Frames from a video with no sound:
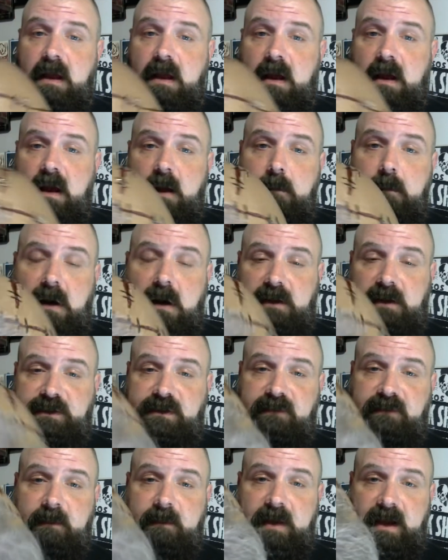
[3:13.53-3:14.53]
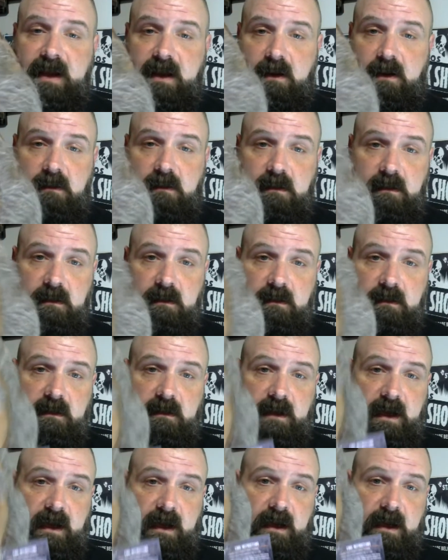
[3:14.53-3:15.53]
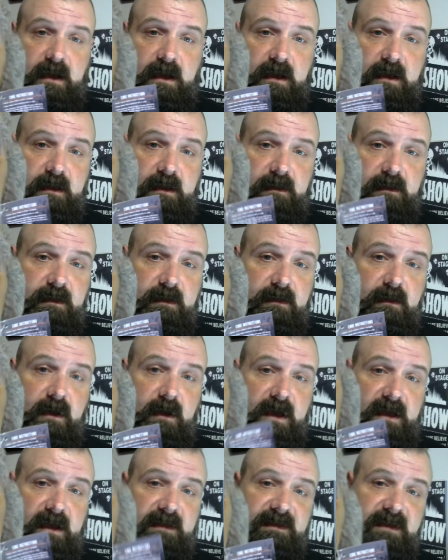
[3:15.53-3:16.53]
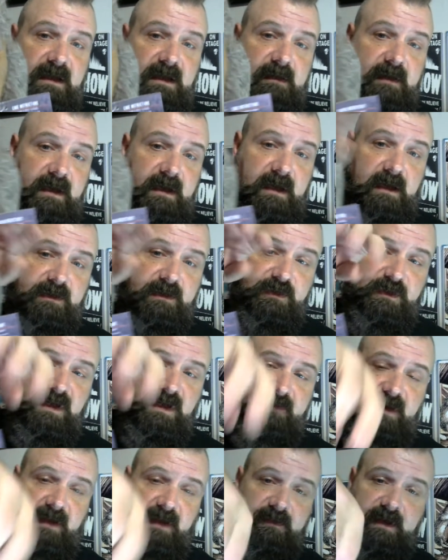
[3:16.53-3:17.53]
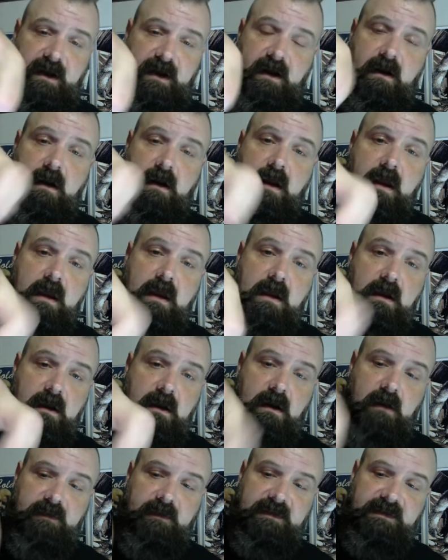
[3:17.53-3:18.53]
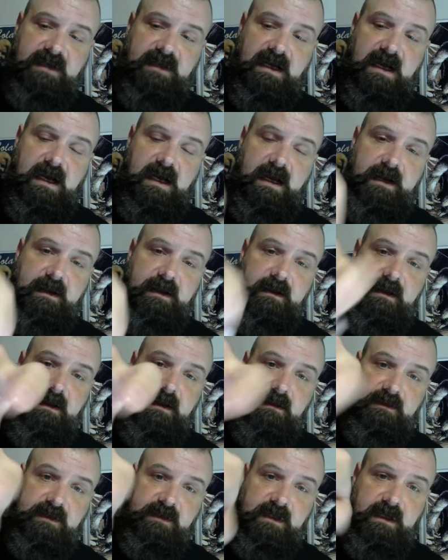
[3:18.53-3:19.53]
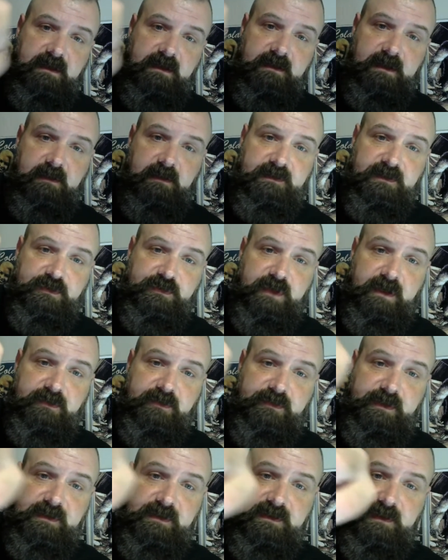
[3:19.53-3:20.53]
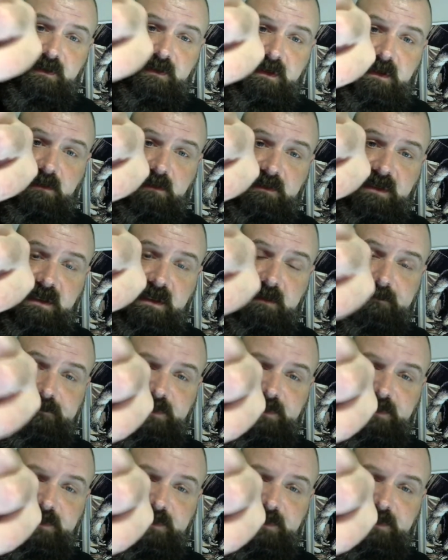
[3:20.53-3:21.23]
Monster from Hell, and you can kind of see the certificate there on the side. There's it's the Trick or Treat Studios there.